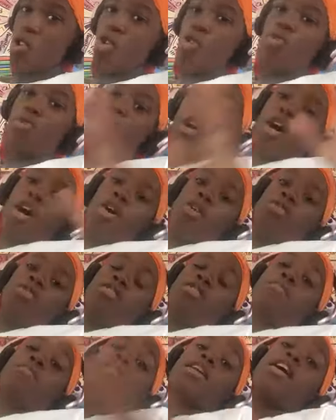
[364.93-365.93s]
Well,
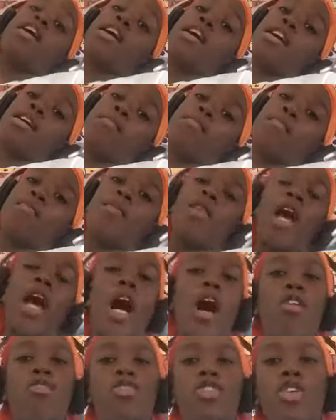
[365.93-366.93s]
today,
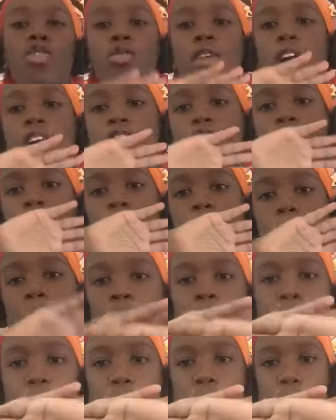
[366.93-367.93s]
I'll see you guys
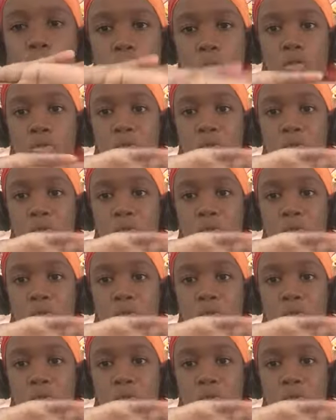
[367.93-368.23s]
tomorrow.